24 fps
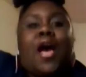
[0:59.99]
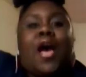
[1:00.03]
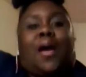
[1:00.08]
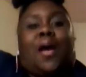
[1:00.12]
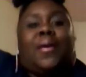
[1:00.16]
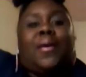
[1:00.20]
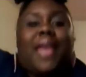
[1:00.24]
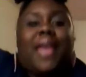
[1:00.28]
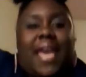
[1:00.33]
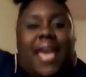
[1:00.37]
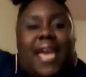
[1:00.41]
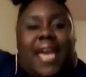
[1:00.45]

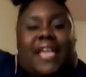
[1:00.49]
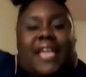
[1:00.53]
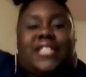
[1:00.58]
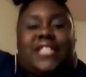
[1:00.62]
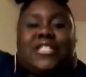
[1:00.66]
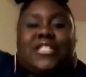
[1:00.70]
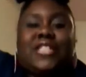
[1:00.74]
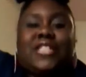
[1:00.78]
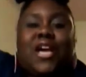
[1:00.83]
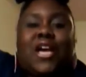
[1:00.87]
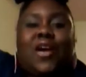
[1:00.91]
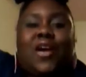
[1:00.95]
Okay,
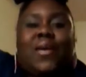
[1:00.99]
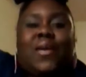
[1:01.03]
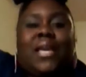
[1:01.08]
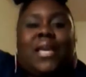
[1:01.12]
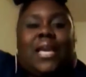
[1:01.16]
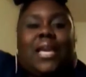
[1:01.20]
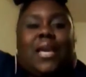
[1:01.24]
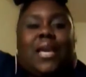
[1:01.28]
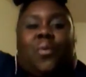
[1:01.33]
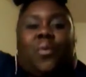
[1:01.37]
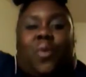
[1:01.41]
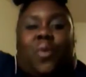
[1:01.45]
so
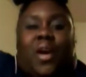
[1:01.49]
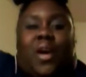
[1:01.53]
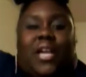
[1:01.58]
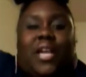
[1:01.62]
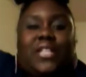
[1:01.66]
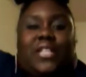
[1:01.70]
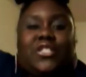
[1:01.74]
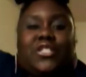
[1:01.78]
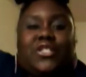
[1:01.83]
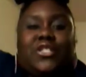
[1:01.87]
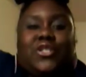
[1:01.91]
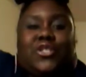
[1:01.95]
he
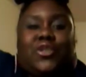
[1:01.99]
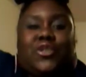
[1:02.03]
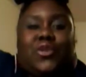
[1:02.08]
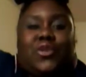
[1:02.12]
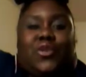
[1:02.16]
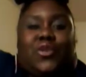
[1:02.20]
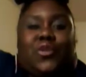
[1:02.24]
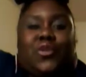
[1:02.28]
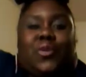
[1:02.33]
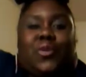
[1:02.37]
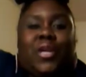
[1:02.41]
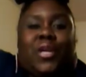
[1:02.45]
wants
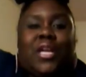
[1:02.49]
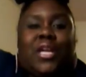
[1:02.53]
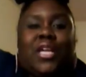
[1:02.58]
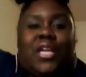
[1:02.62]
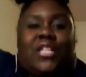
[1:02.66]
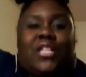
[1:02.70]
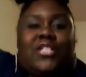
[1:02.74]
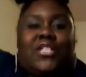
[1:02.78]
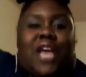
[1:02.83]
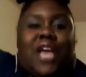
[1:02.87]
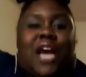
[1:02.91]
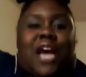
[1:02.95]
to
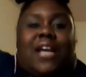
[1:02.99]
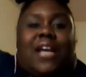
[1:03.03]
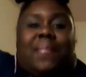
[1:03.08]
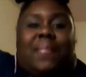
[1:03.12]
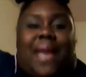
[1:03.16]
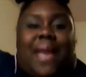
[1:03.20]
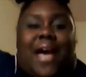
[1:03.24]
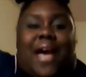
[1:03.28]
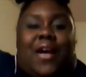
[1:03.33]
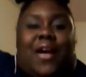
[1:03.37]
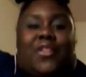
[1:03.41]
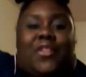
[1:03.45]
talk
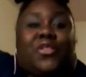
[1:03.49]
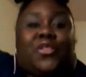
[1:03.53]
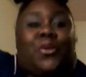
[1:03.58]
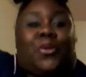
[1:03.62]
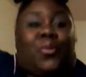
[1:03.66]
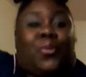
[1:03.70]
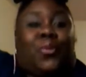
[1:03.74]
about the